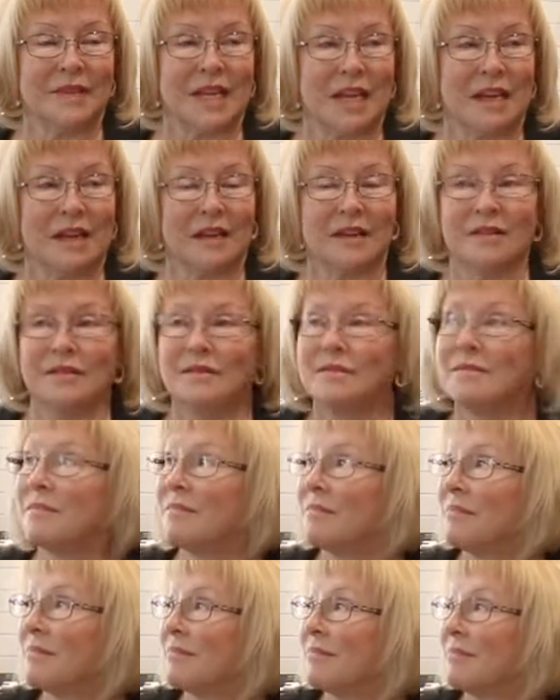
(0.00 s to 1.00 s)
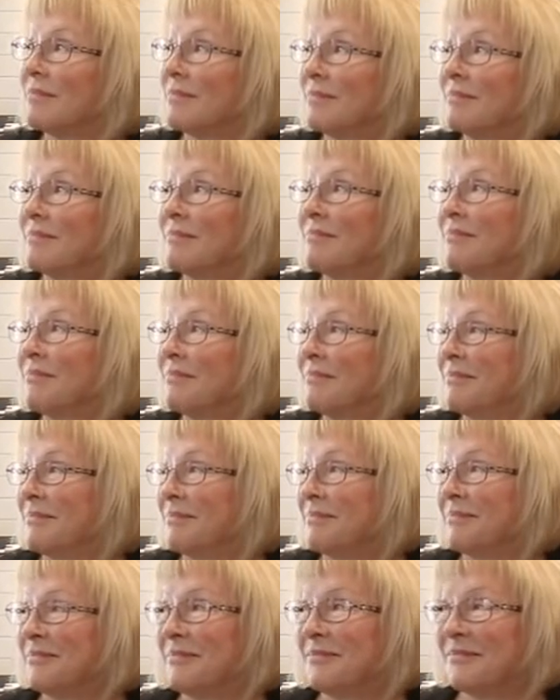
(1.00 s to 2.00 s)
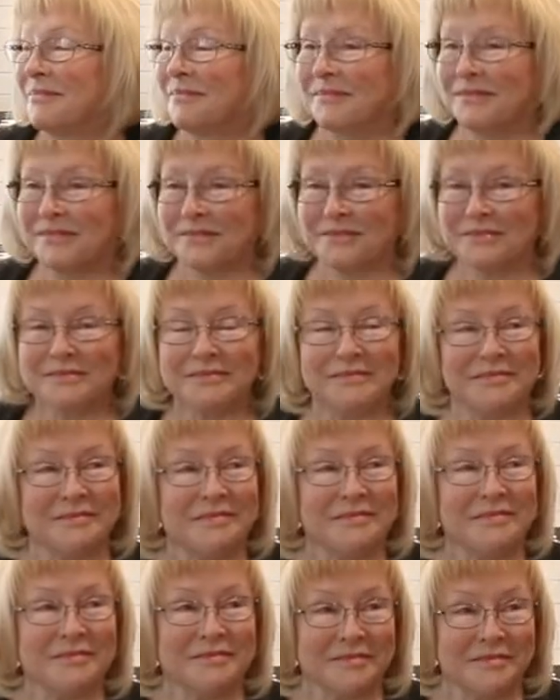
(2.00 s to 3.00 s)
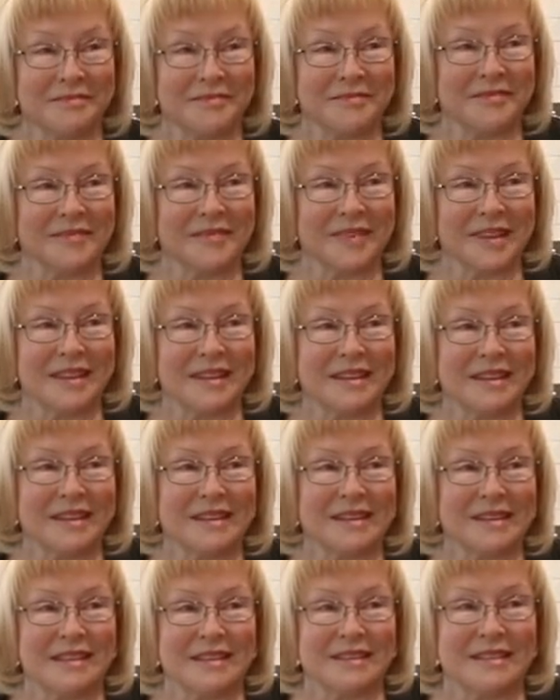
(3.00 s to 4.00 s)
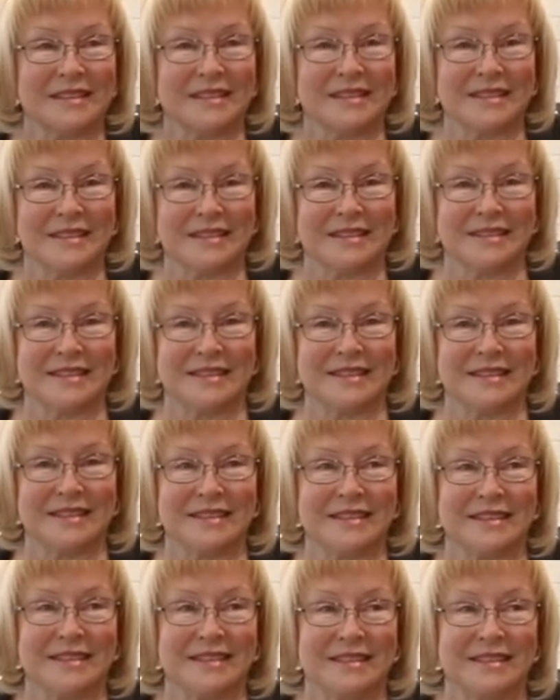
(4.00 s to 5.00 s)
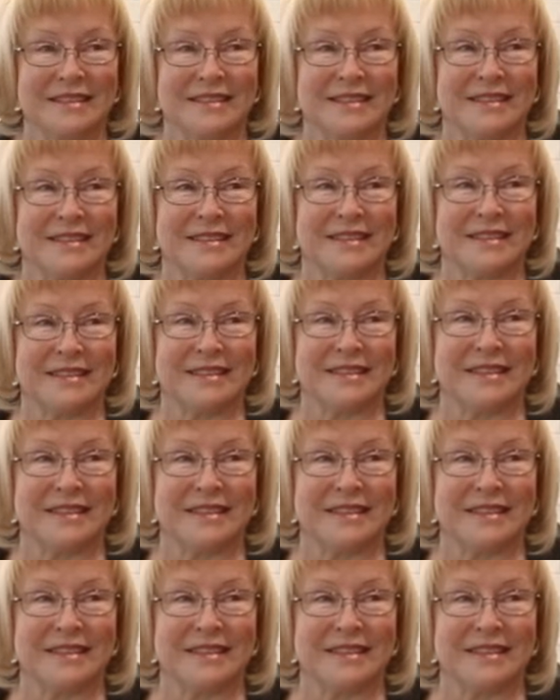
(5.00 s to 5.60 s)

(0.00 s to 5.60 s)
(silent)